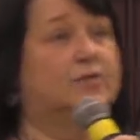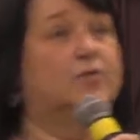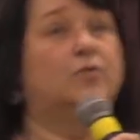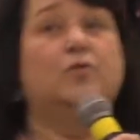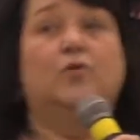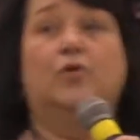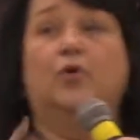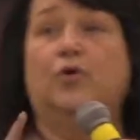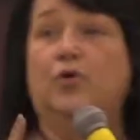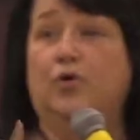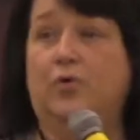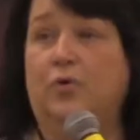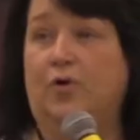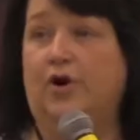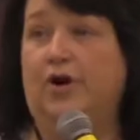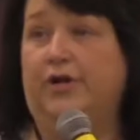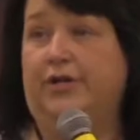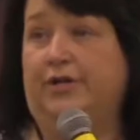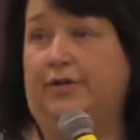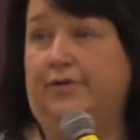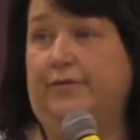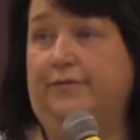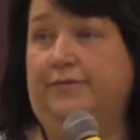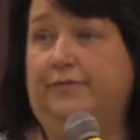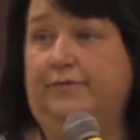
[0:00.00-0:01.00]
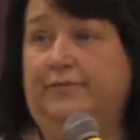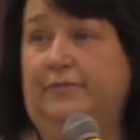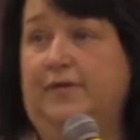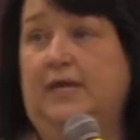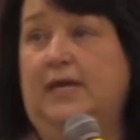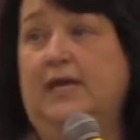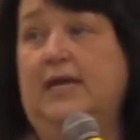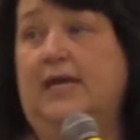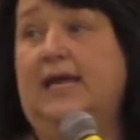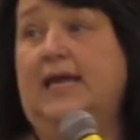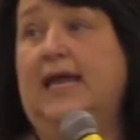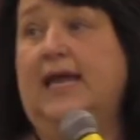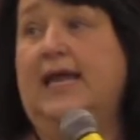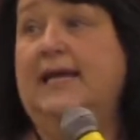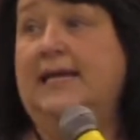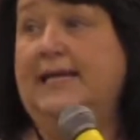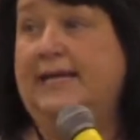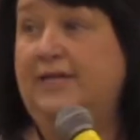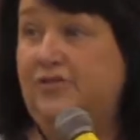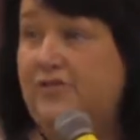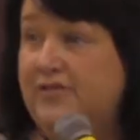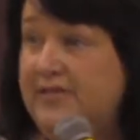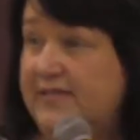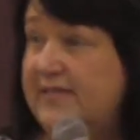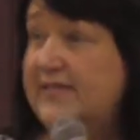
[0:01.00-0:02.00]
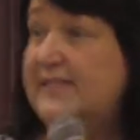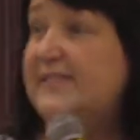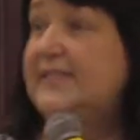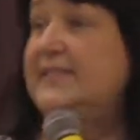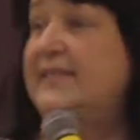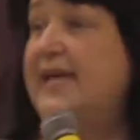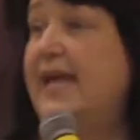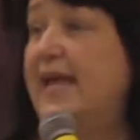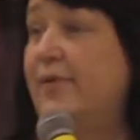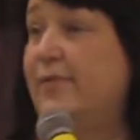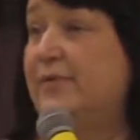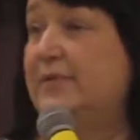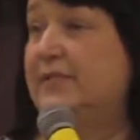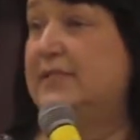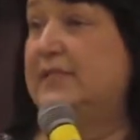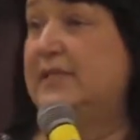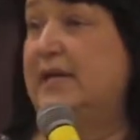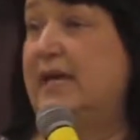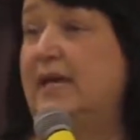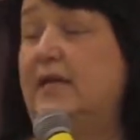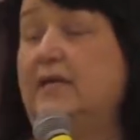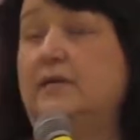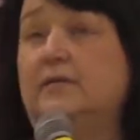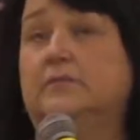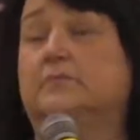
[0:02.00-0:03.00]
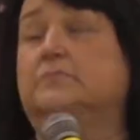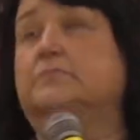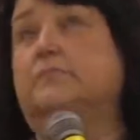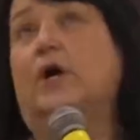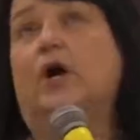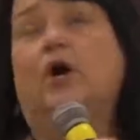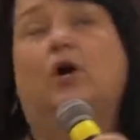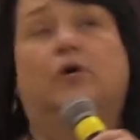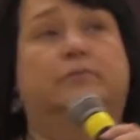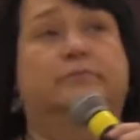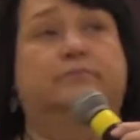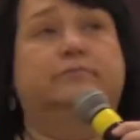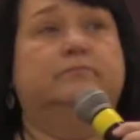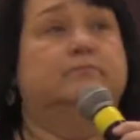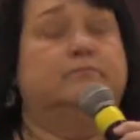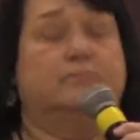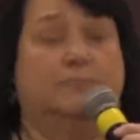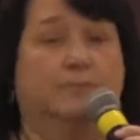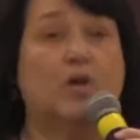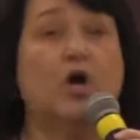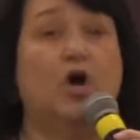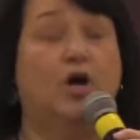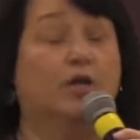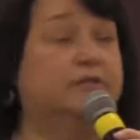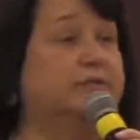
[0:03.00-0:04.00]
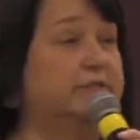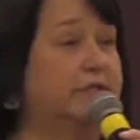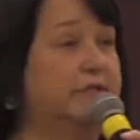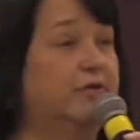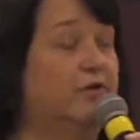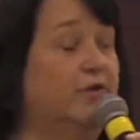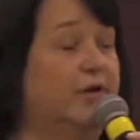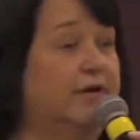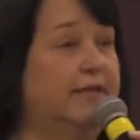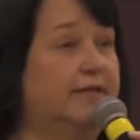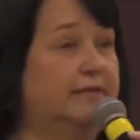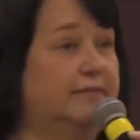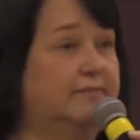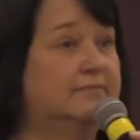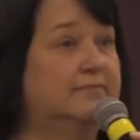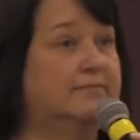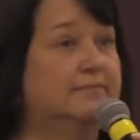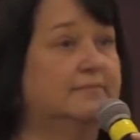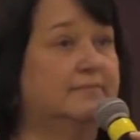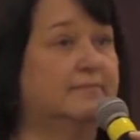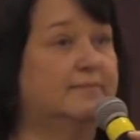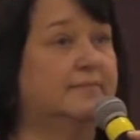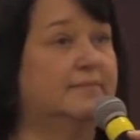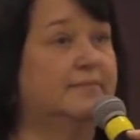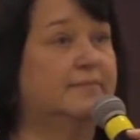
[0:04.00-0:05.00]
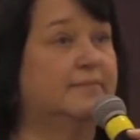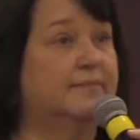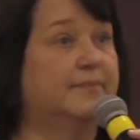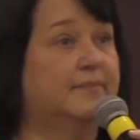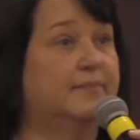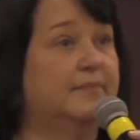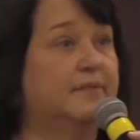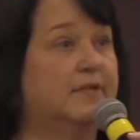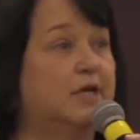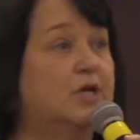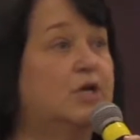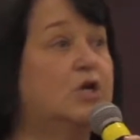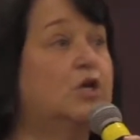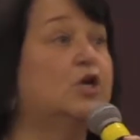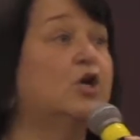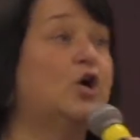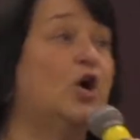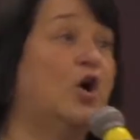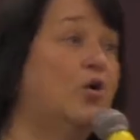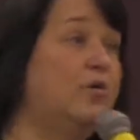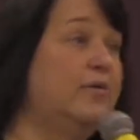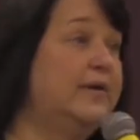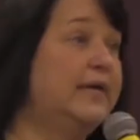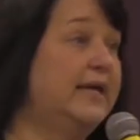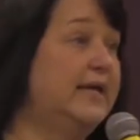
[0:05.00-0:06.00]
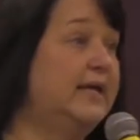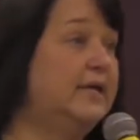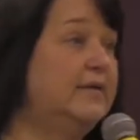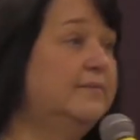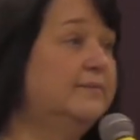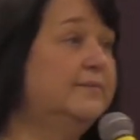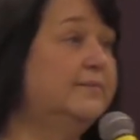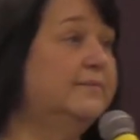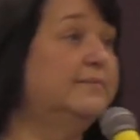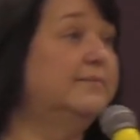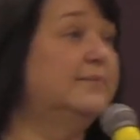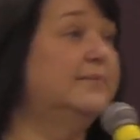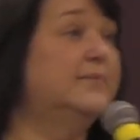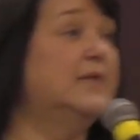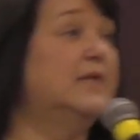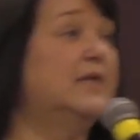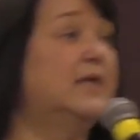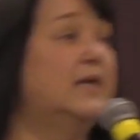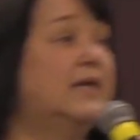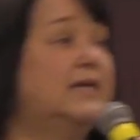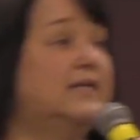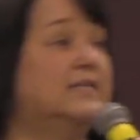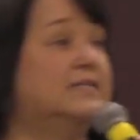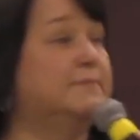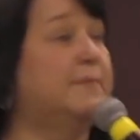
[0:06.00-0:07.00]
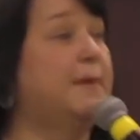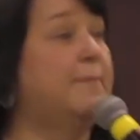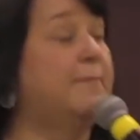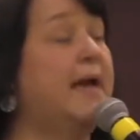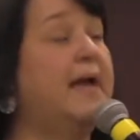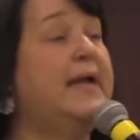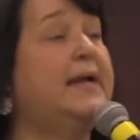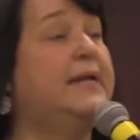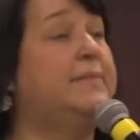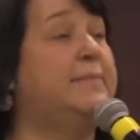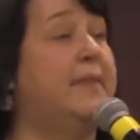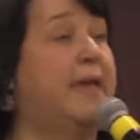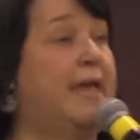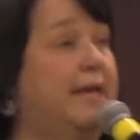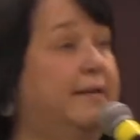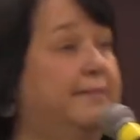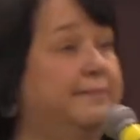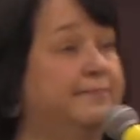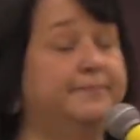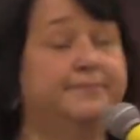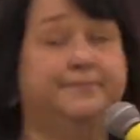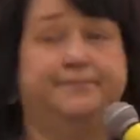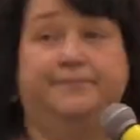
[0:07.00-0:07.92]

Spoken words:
you, who are you? And he to this day would say, oh, called and anointed. Cody is my mighty man.